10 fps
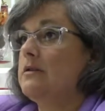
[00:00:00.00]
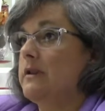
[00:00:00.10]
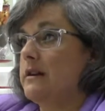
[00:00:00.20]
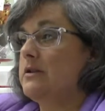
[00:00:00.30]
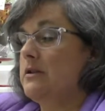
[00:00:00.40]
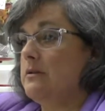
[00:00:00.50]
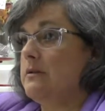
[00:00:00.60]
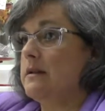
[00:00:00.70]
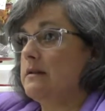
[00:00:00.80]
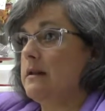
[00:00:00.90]
direct
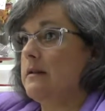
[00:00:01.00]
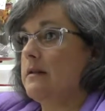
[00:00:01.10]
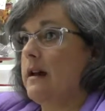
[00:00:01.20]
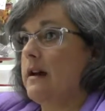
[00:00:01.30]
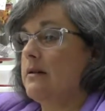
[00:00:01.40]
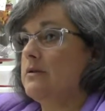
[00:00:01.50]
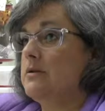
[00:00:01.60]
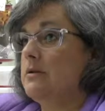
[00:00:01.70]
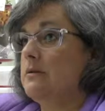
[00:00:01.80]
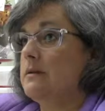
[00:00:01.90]
you as to
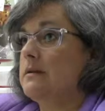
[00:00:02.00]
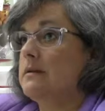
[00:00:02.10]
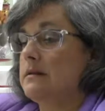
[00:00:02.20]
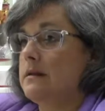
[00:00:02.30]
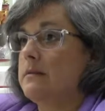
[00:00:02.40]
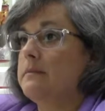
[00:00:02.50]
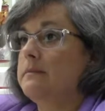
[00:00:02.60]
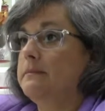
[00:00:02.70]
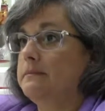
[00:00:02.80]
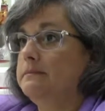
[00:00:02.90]
how to assist
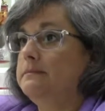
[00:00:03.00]
them.